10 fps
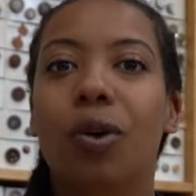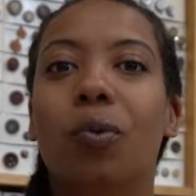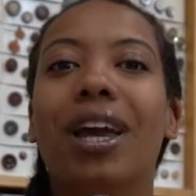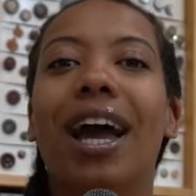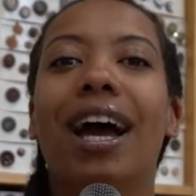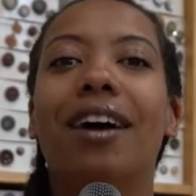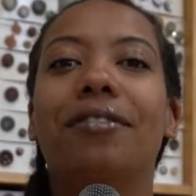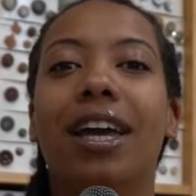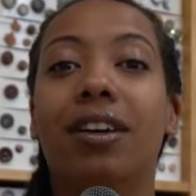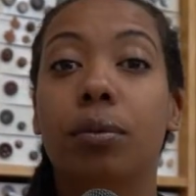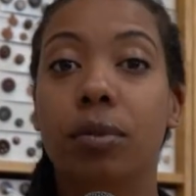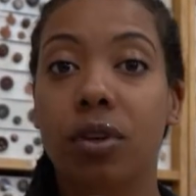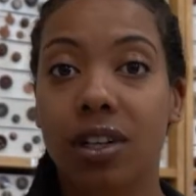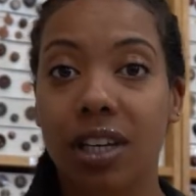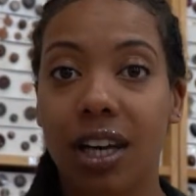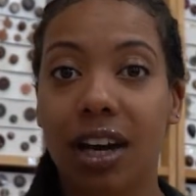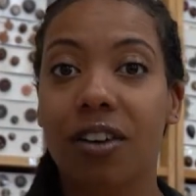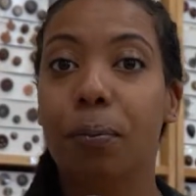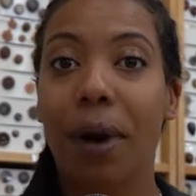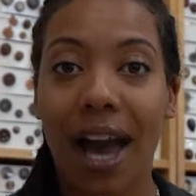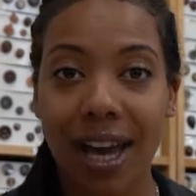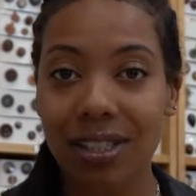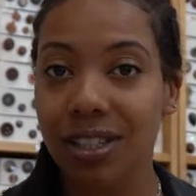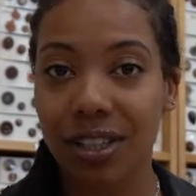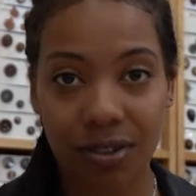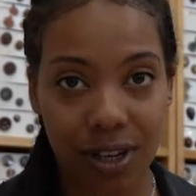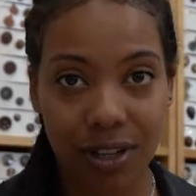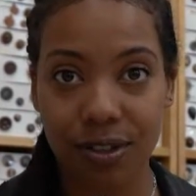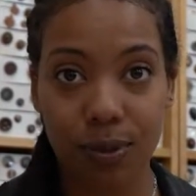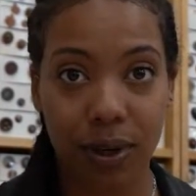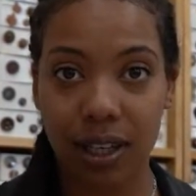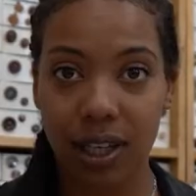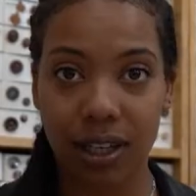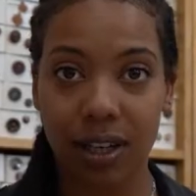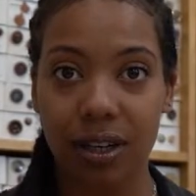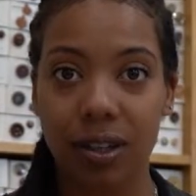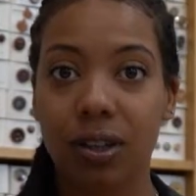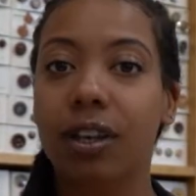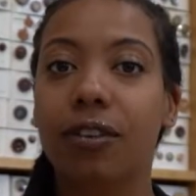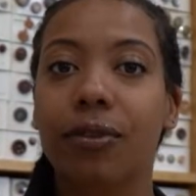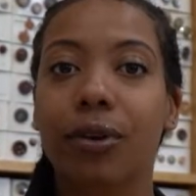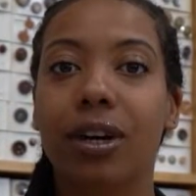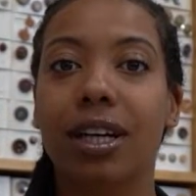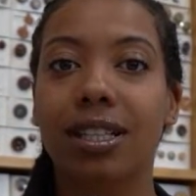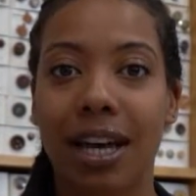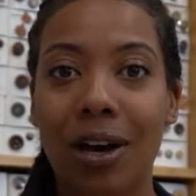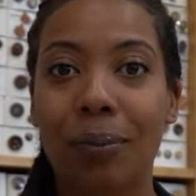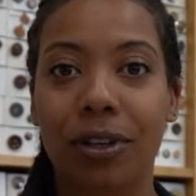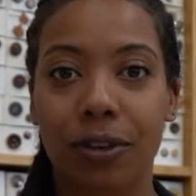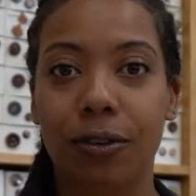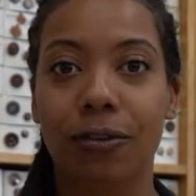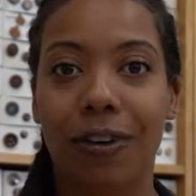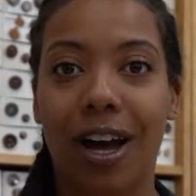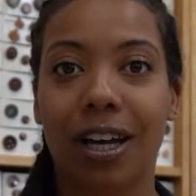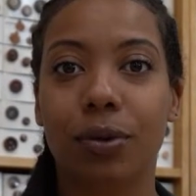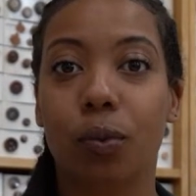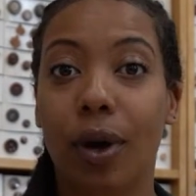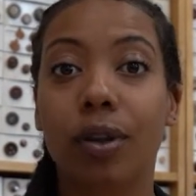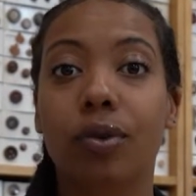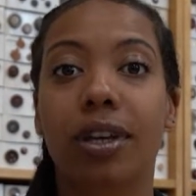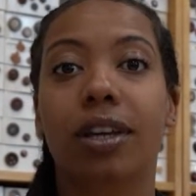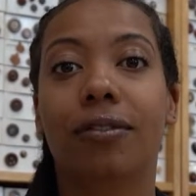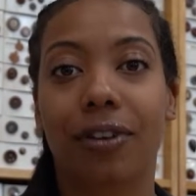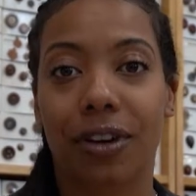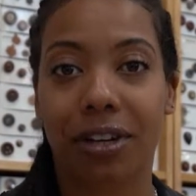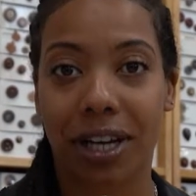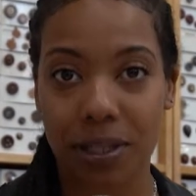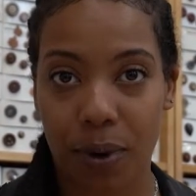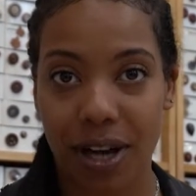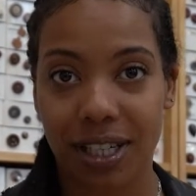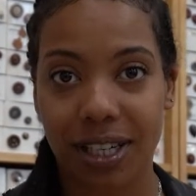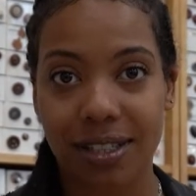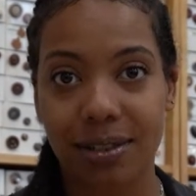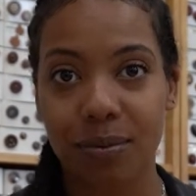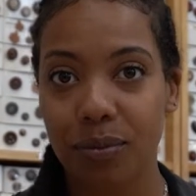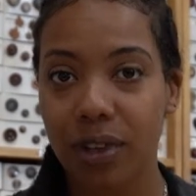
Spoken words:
We have a community of passionate creators working here, looking forward to helping you find what you need for your next project.